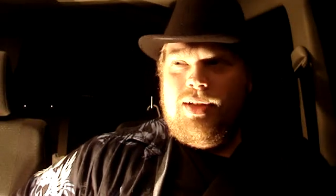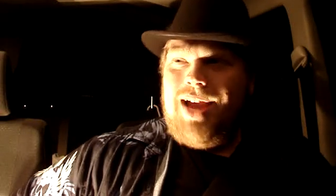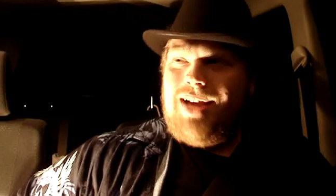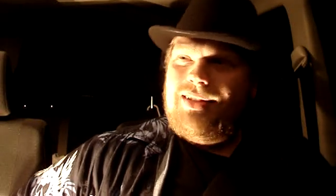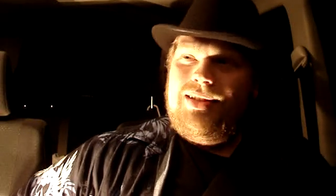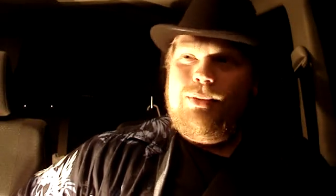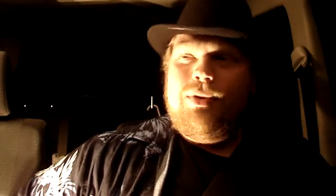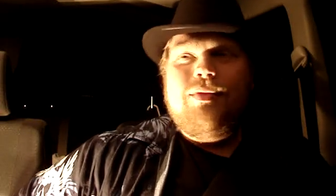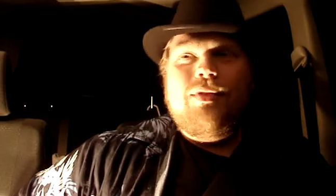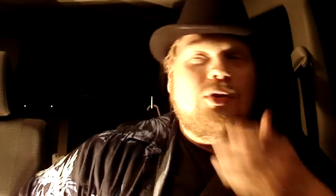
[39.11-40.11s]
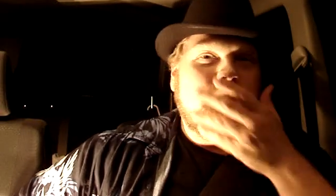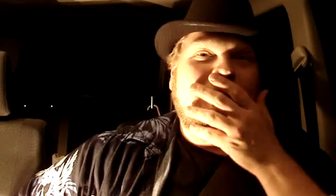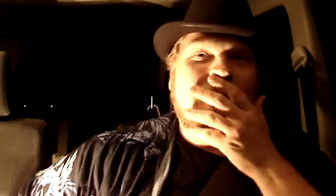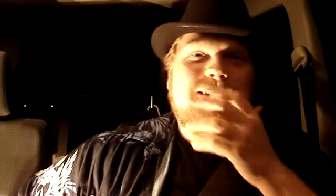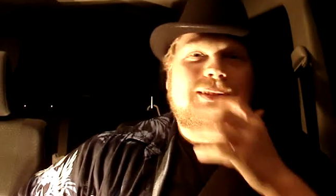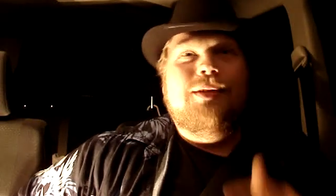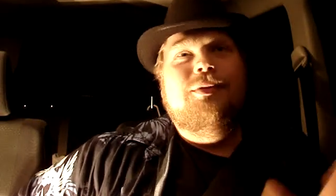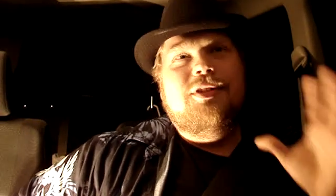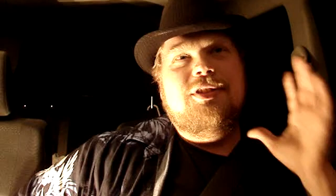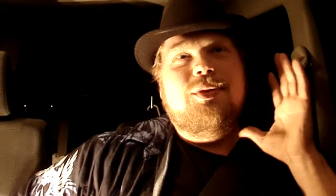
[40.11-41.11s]
Actually, they weren't even new plugins. He
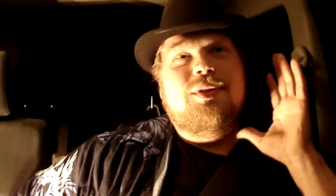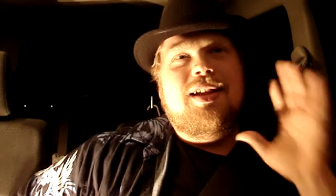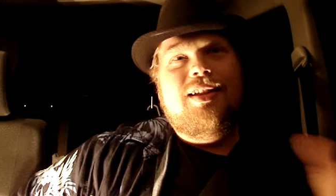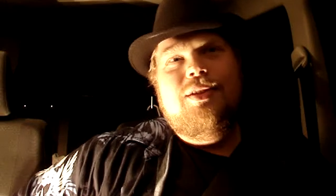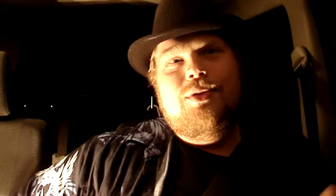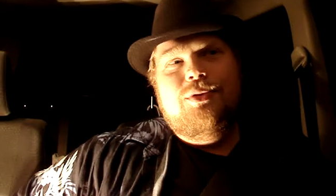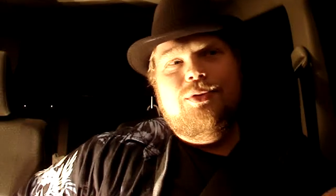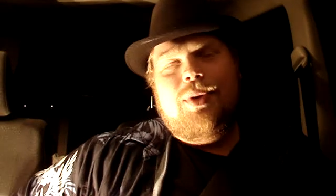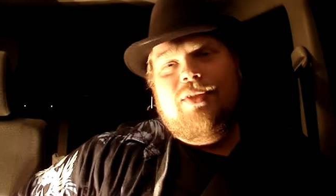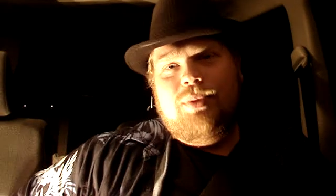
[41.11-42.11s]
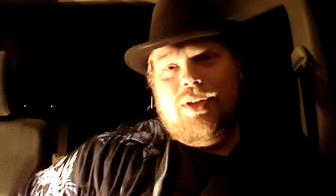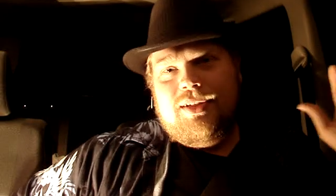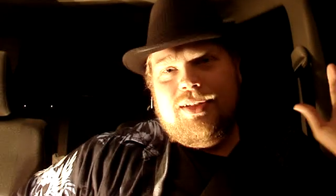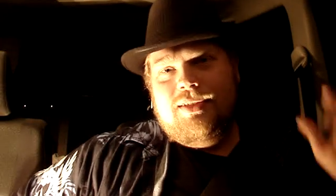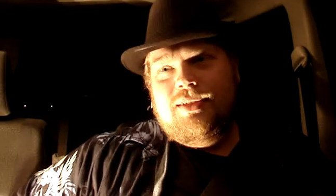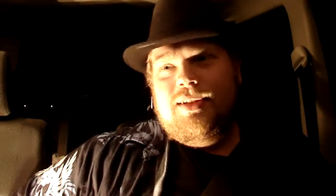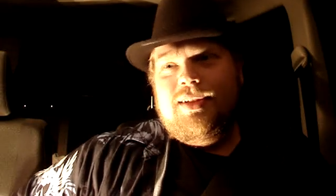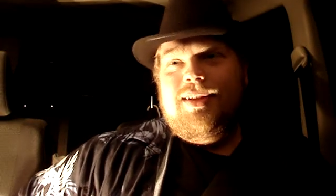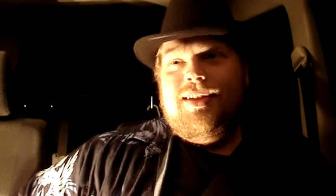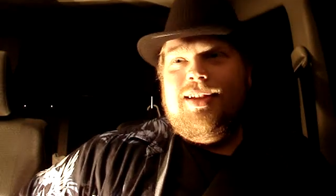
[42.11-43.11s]
was just showing how he used Wave plugins,
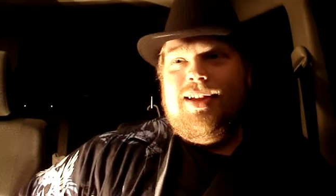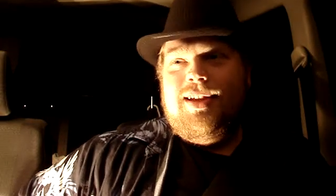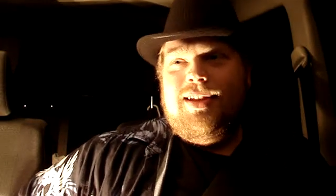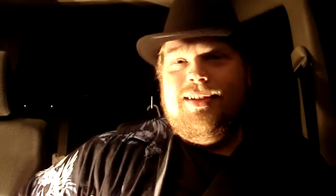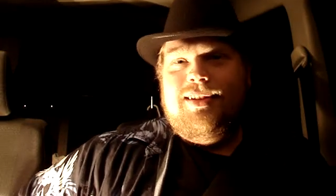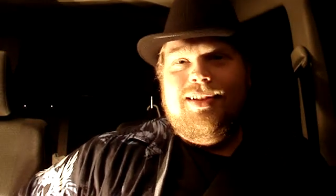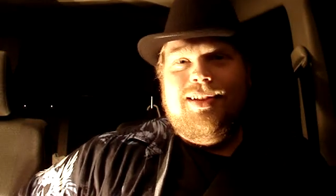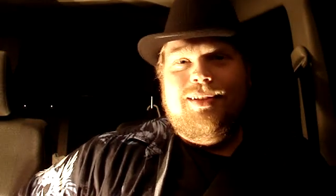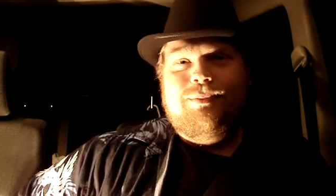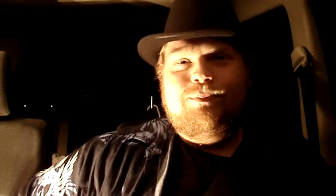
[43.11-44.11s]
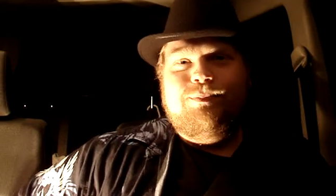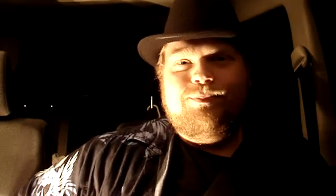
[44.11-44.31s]
and um,